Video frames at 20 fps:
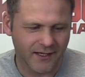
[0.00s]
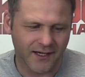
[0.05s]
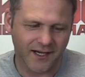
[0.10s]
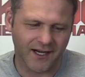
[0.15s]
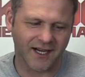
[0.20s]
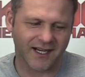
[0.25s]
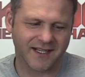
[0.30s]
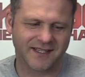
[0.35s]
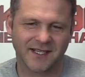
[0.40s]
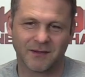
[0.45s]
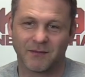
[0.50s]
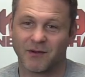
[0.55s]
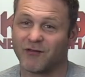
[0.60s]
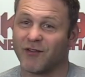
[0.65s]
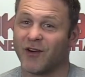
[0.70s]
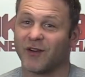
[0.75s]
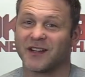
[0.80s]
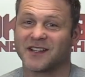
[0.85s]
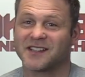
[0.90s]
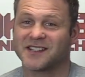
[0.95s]
I see we
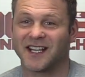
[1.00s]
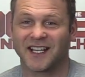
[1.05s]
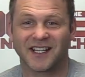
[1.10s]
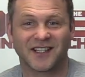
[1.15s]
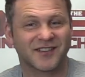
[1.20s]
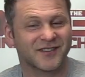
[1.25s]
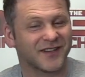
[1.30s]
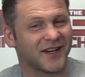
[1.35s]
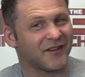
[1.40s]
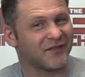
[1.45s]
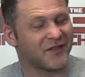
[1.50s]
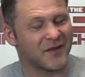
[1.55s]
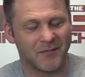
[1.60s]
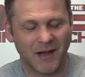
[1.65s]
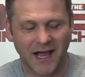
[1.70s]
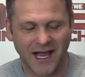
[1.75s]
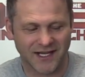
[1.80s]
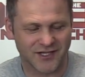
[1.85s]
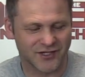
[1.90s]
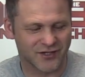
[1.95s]
rolled a 6 straight off the
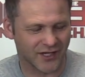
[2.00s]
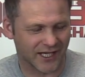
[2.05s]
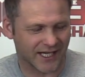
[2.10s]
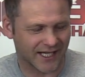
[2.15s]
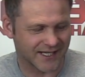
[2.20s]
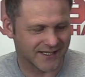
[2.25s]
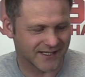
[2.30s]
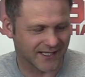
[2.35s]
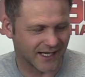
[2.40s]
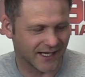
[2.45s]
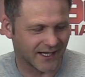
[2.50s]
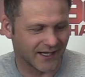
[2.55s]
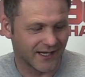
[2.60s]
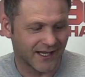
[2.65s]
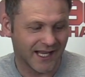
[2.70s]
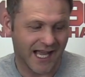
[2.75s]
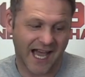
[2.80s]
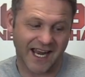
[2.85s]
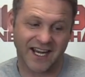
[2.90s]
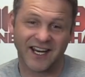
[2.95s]
bat. It's tricky, isn't it?
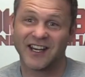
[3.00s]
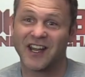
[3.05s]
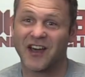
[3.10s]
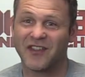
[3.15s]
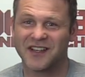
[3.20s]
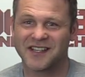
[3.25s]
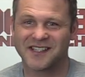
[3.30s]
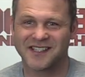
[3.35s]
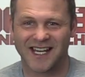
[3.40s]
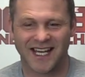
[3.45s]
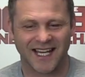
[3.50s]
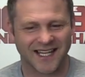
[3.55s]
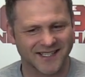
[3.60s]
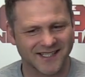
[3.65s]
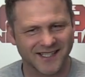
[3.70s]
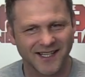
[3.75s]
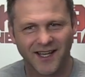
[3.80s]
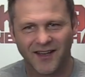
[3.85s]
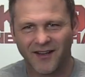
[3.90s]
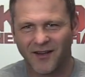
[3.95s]
And another
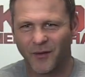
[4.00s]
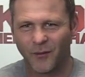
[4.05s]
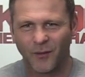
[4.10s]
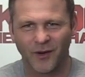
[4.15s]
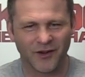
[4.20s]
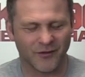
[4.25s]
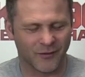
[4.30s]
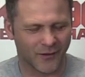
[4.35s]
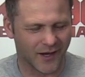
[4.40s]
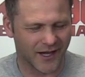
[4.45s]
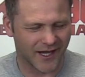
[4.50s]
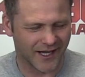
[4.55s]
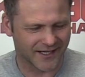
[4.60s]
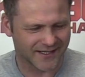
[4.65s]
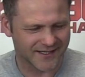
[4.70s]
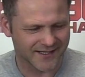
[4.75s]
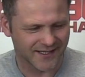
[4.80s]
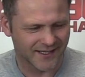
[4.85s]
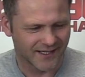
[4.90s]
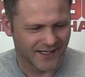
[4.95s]
6 would have
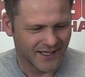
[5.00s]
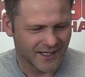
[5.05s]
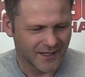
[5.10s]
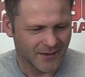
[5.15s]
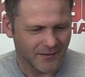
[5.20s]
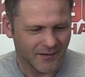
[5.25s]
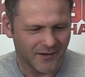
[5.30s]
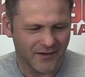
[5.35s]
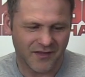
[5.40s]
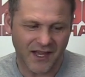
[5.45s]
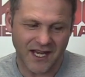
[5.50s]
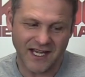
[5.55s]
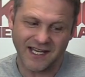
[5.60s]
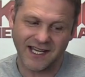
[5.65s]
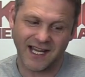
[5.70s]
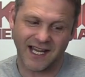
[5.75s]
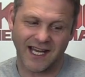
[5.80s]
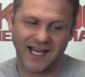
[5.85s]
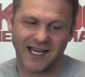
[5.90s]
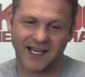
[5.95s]
worked.
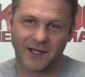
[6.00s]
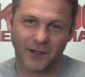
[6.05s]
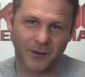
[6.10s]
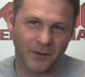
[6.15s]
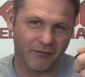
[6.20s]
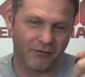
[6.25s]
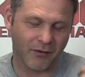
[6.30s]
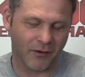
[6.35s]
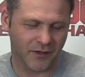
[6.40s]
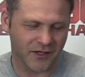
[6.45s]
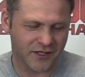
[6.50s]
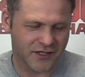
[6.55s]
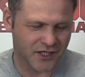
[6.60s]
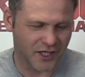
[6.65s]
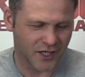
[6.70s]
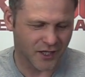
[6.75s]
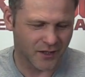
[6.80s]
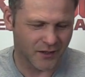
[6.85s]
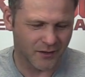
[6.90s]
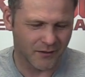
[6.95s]
Then equally we've rolled a
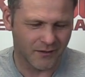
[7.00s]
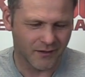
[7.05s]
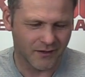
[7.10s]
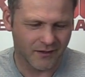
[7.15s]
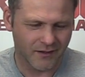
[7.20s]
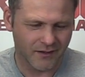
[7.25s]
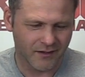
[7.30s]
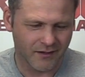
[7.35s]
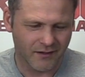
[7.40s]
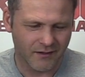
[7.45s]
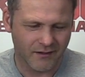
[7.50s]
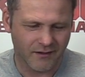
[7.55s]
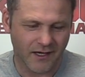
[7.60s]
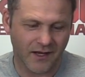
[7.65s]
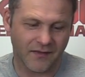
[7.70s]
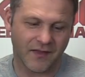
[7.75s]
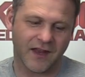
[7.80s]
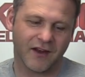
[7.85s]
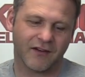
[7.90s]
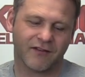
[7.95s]
2
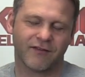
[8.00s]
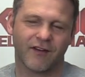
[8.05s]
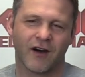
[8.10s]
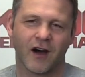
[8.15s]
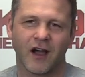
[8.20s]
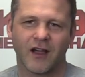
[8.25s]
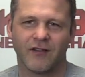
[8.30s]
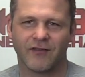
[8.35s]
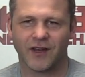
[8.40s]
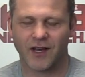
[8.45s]
and then a 5.